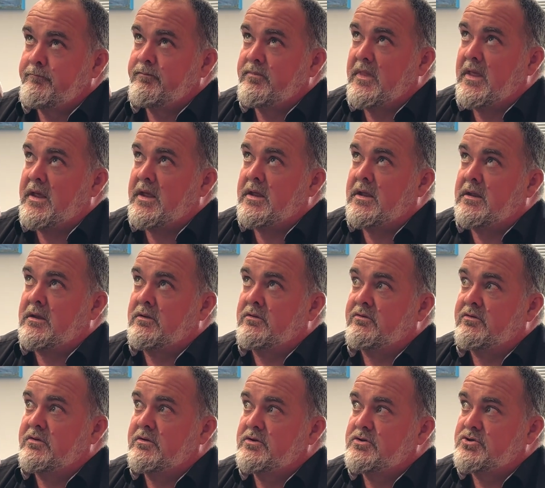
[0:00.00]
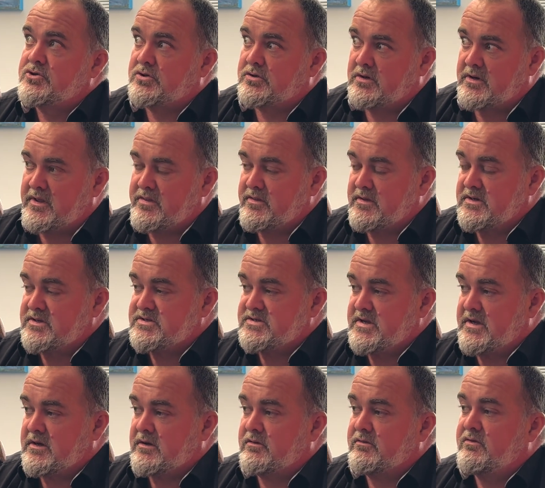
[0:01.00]
and try things
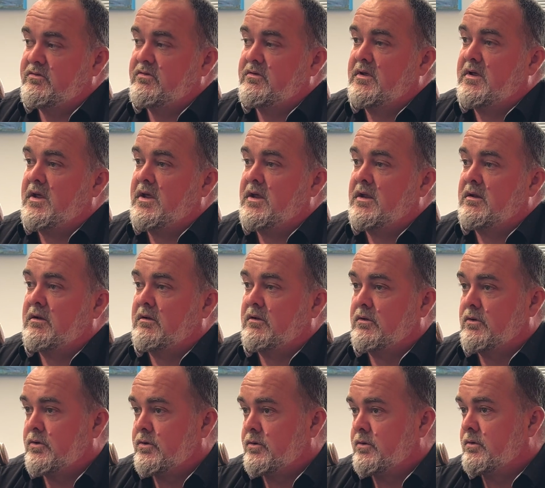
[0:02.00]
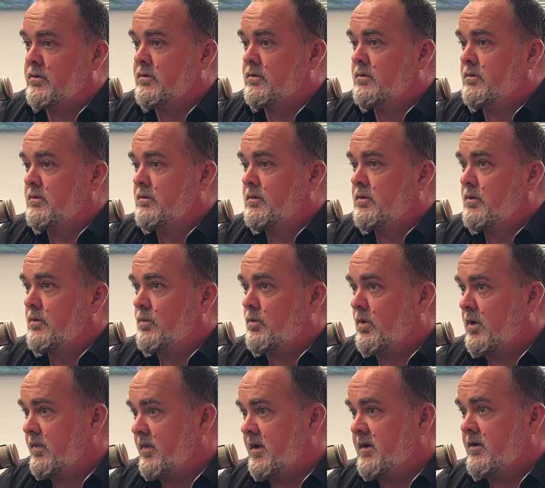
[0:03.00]
out and learn
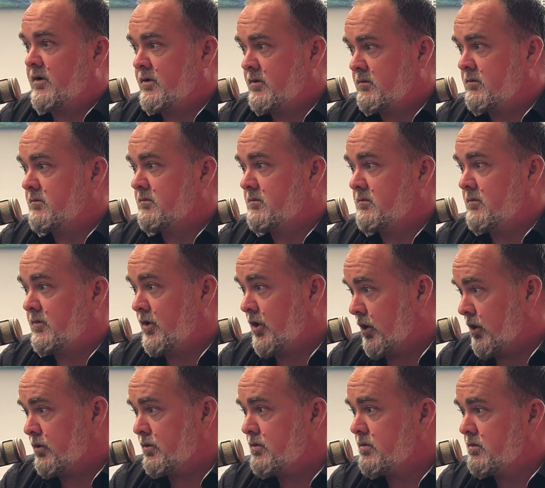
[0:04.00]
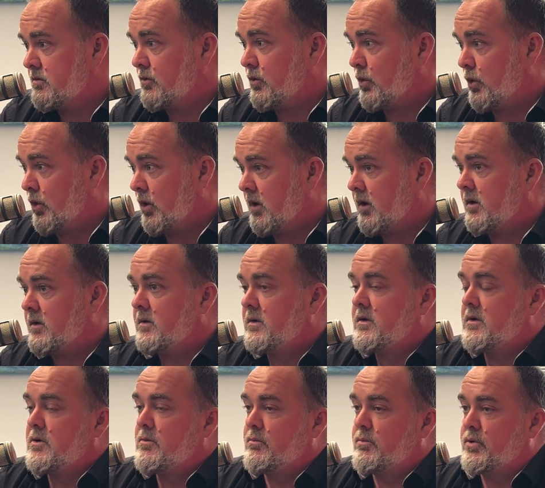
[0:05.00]
what they don't know, or
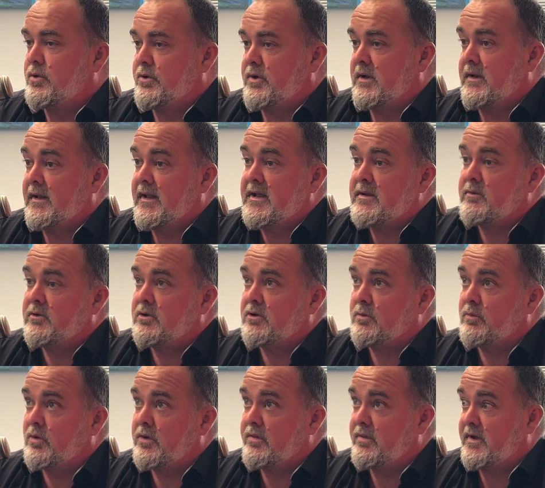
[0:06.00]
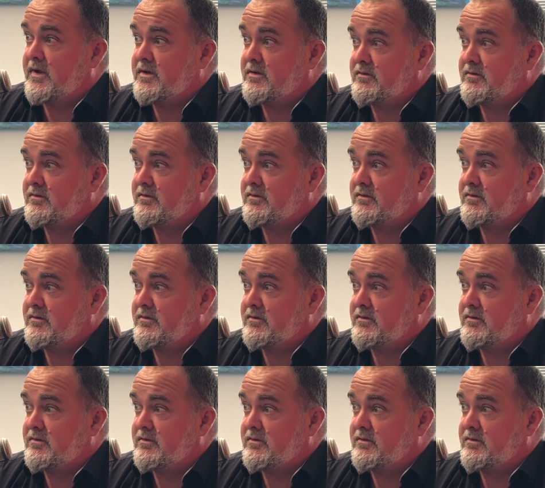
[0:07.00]
put a label on what they